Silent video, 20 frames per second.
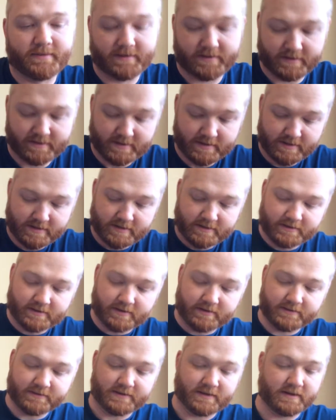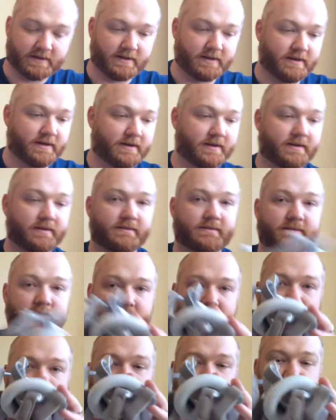but there's a
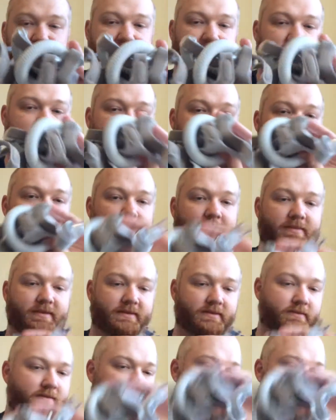CPAP as